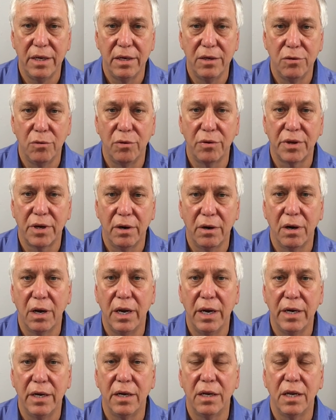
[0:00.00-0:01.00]
North
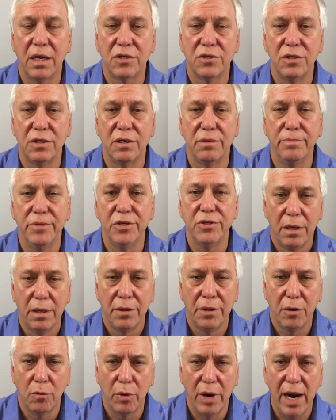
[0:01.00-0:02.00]
Carolina Election Commission.
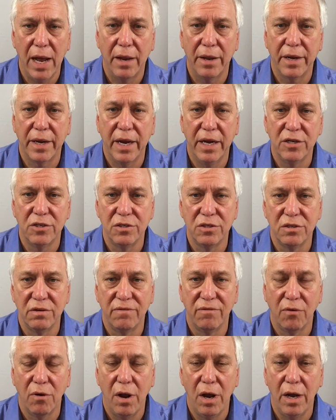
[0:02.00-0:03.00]
There were allegations of
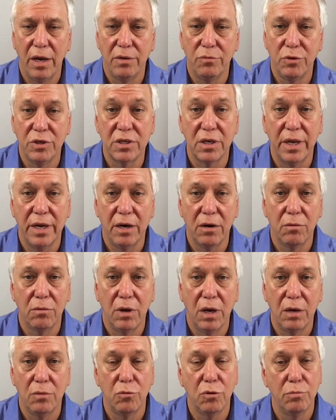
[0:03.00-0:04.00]
fraud which later
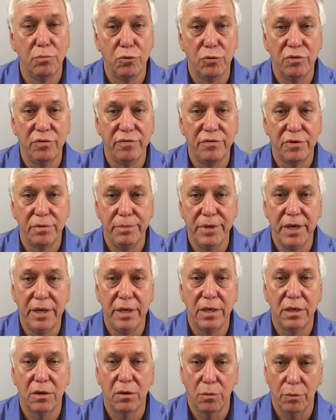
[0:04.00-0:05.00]
on were proved to be
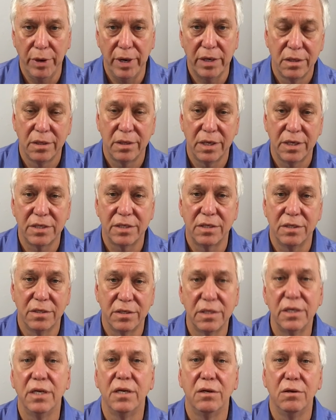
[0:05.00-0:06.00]
correct. That's the
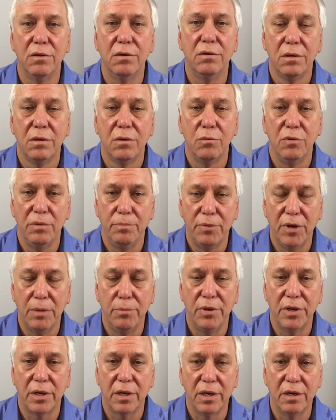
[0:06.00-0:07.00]
single
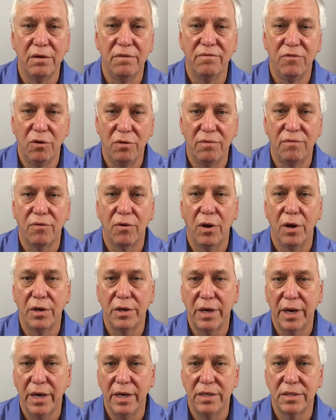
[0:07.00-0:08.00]
Republican vote fraud
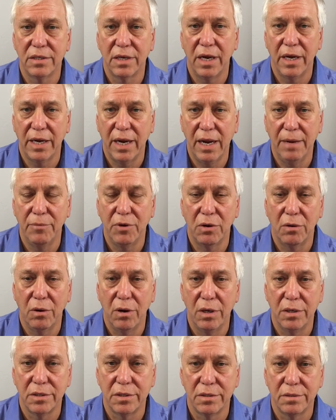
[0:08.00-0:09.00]
case I came across.